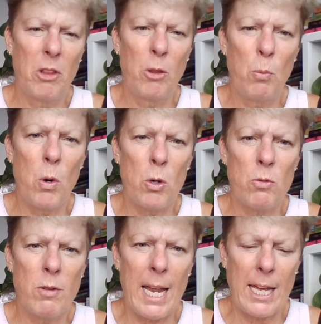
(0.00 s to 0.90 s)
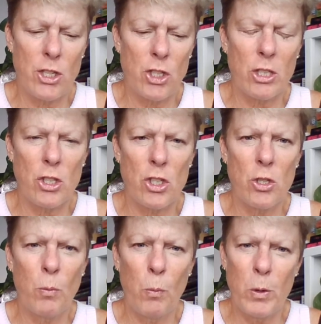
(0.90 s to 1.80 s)
world relations,
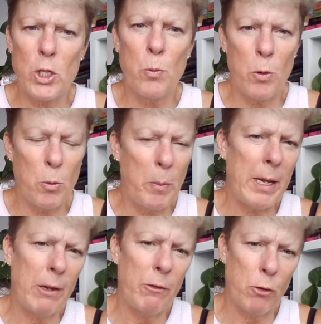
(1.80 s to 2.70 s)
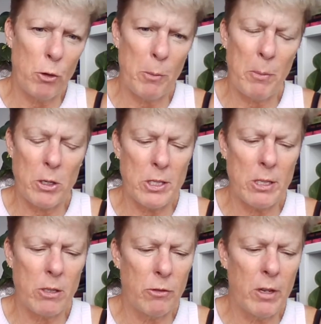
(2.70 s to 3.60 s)
which will be for the
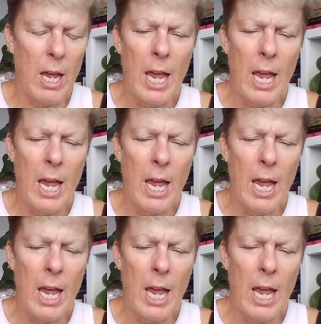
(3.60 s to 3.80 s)
positive.